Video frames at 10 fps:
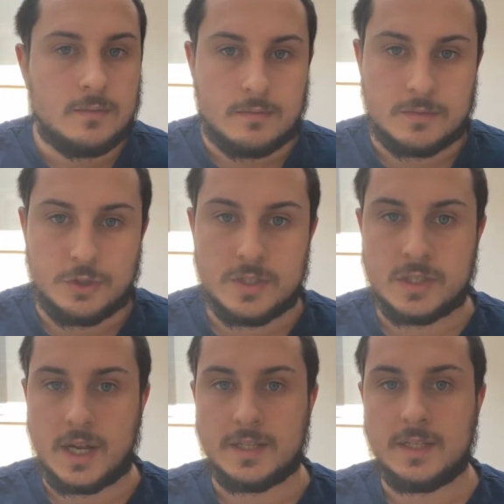the
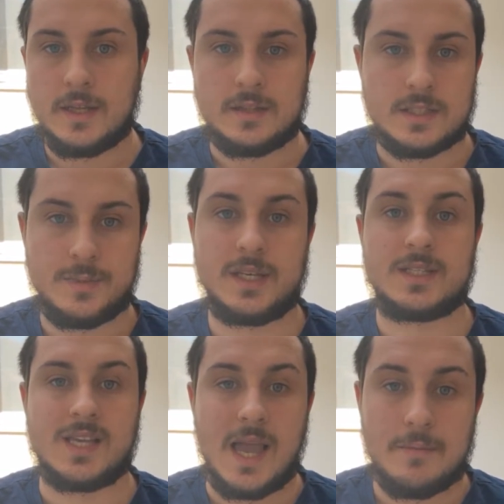reason I did that is
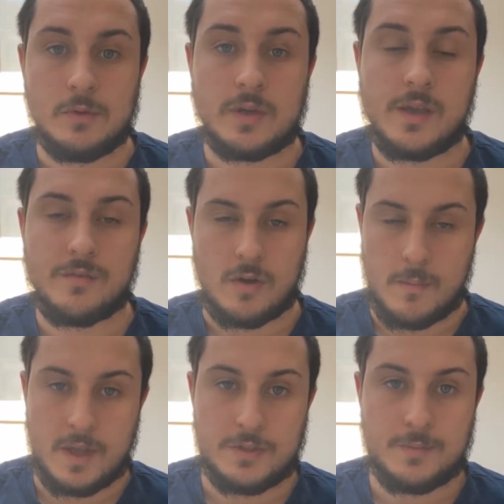because I'm looking for a
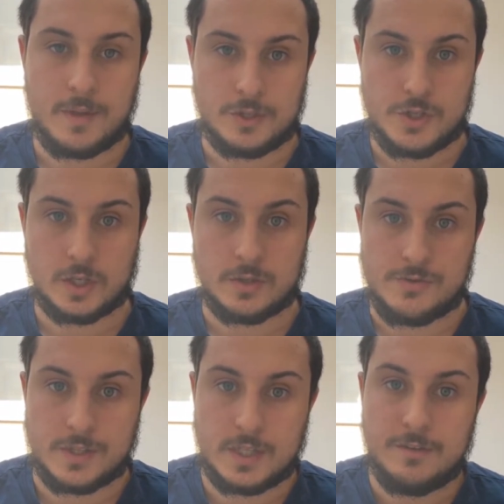better MailChimp
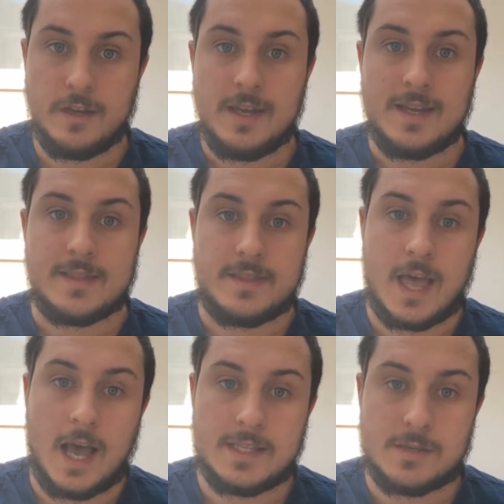alternative
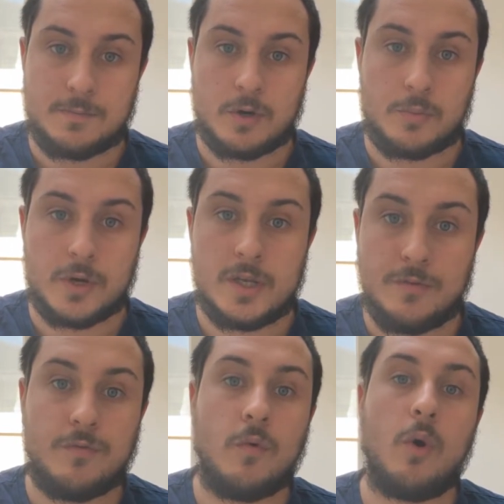that's appropriate
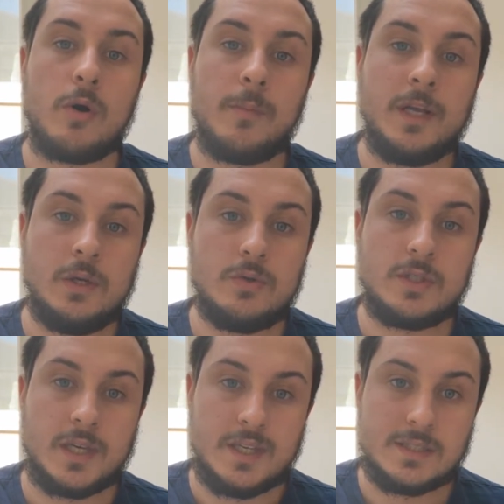for my use
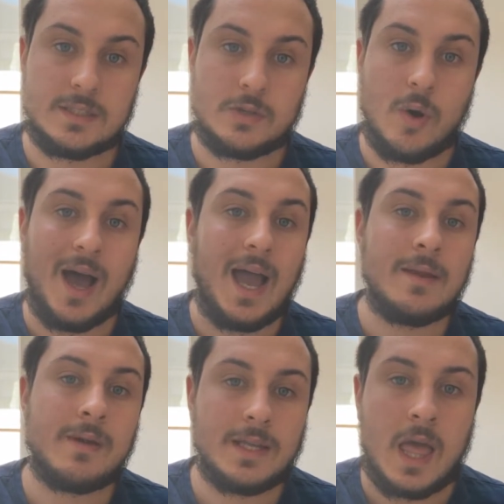case. So I
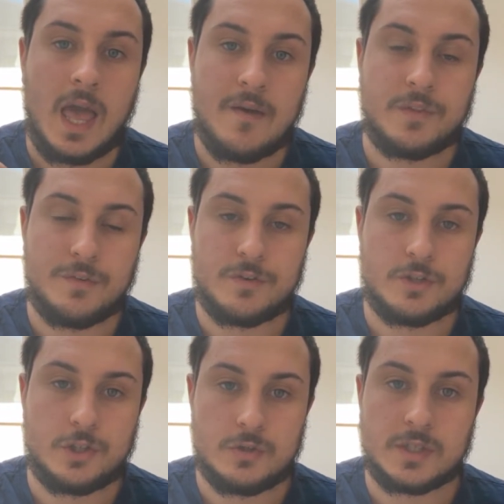might have
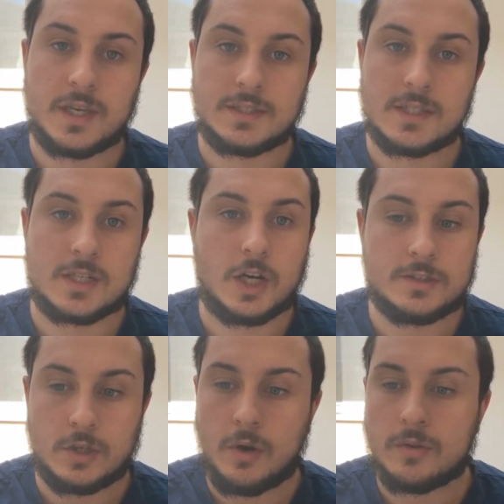different use cases, right?
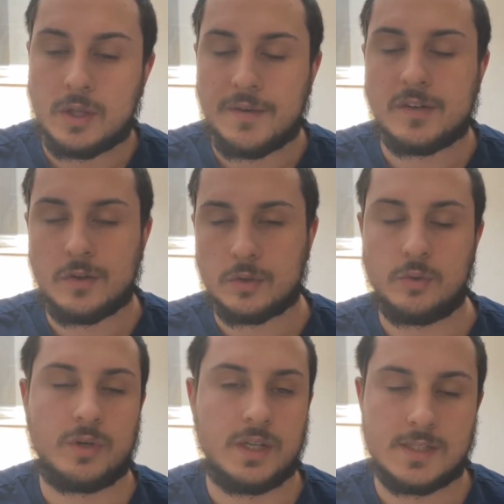So not everyone
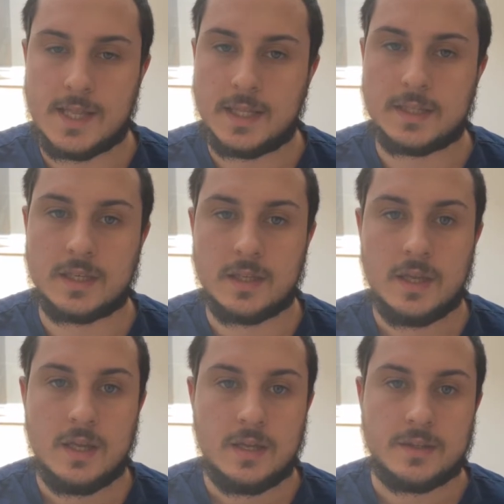who reads that
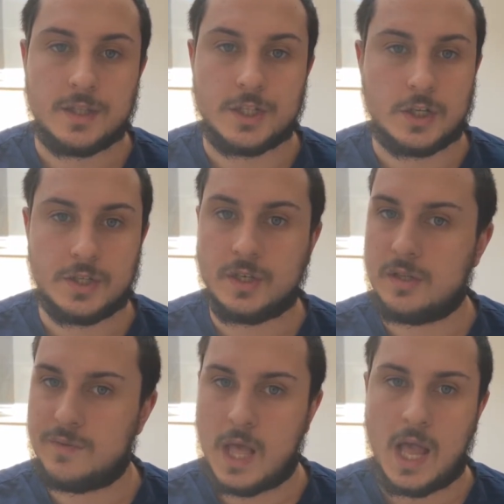
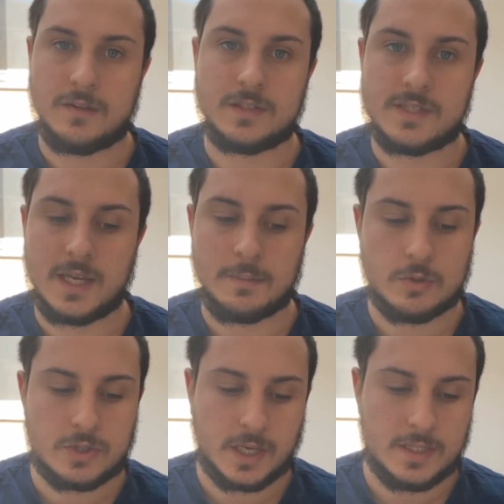article, they have the same
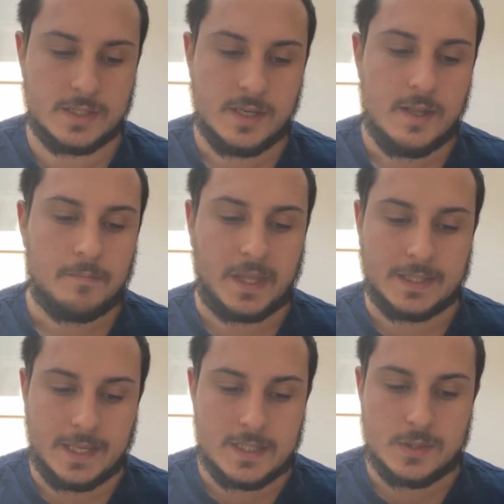use case.
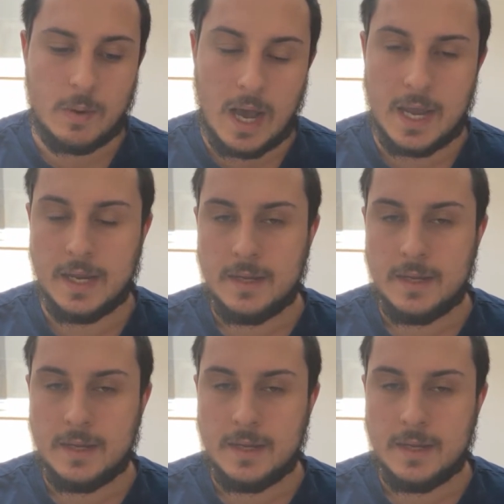And that's why